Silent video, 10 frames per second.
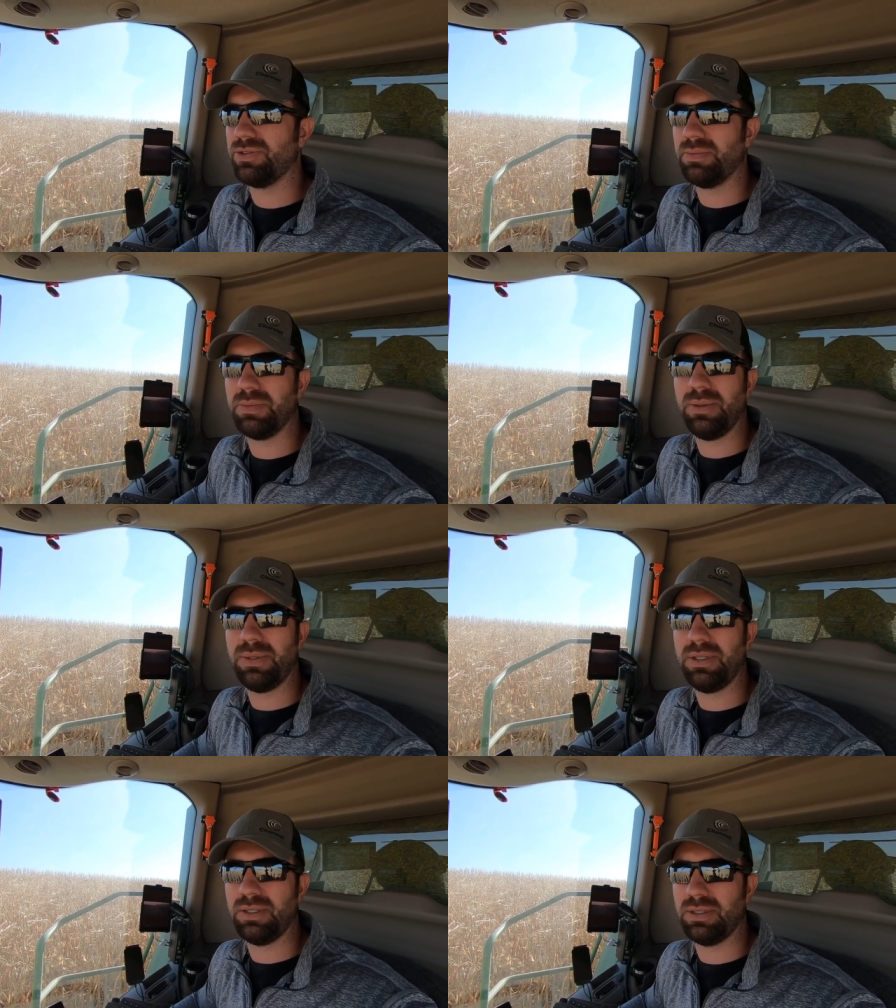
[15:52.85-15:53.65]
trip
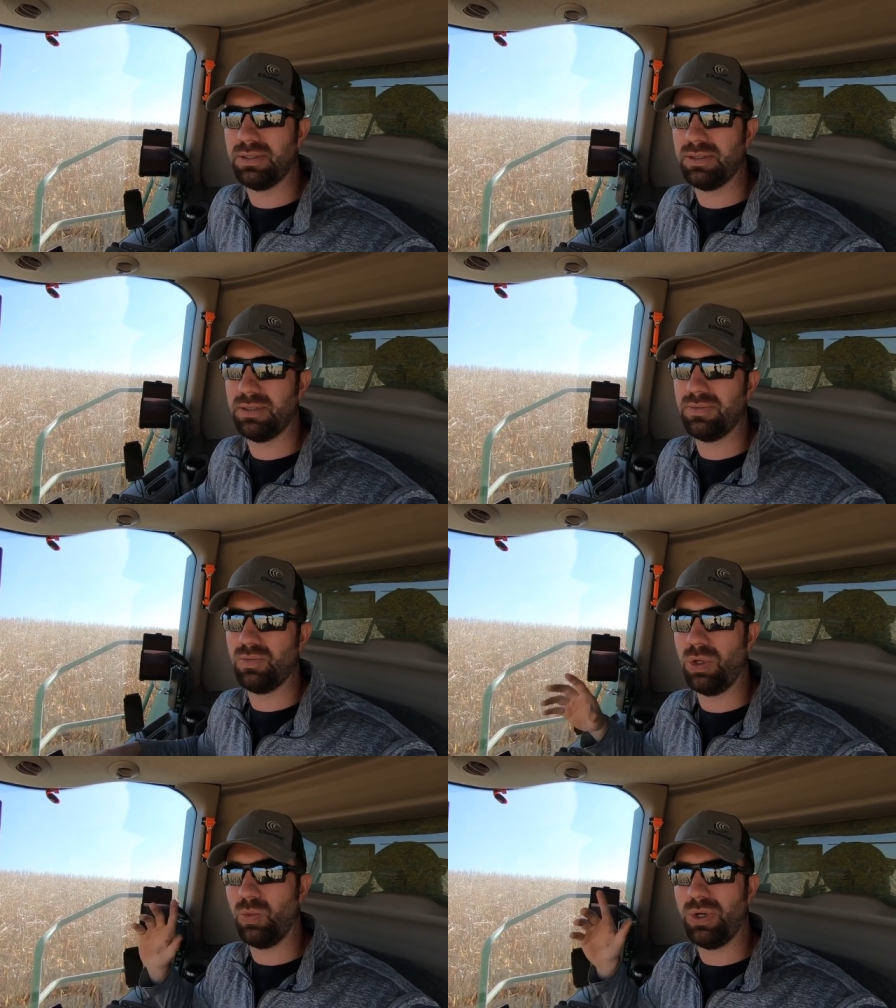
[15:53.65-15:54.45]
maybe,
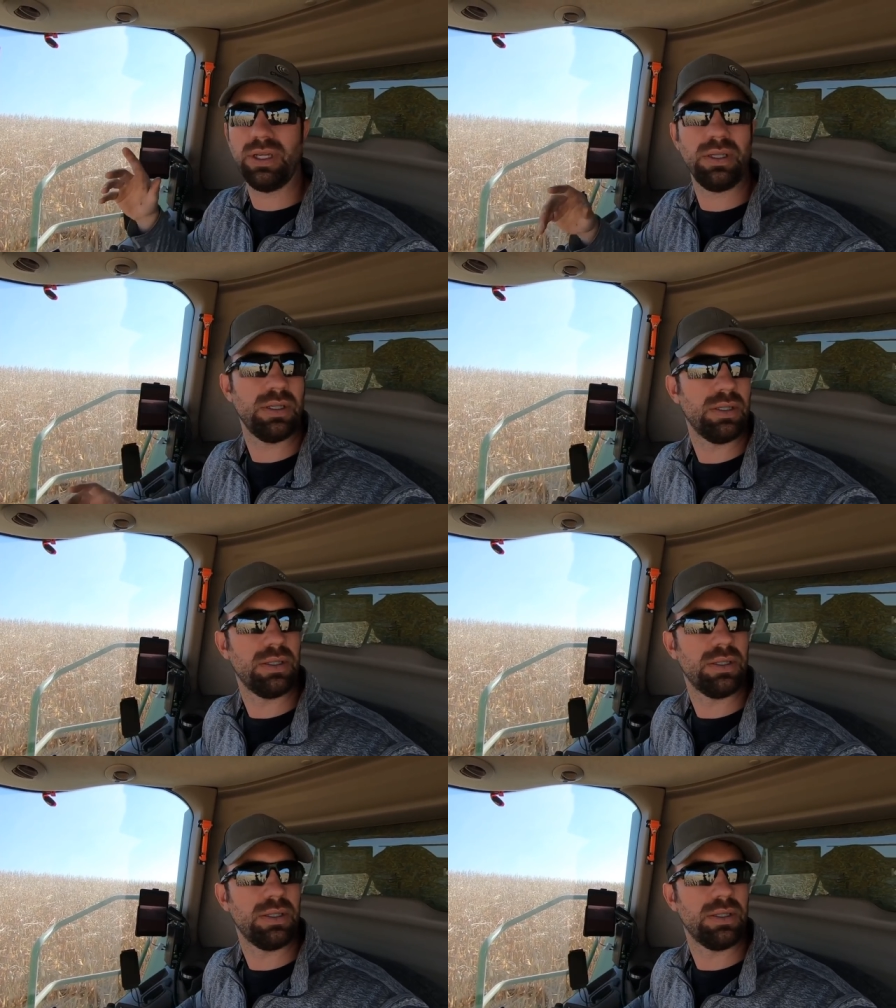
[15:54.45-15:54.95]
one way.